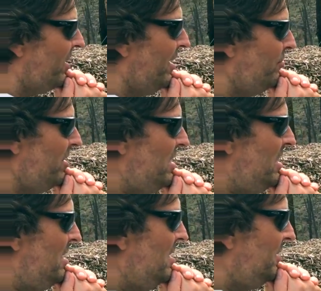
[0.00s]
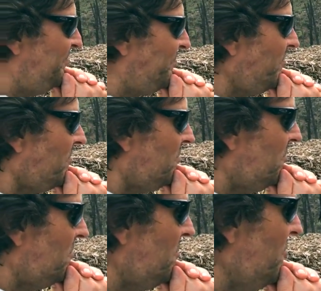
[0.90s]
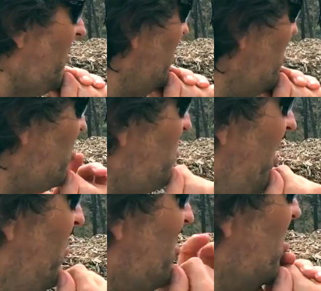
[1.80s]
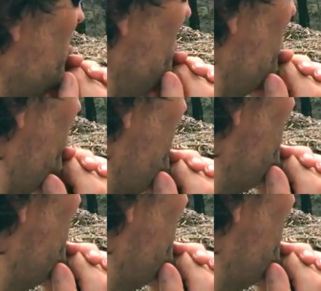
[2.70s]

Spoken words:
recovery. And this is where we saw some pretty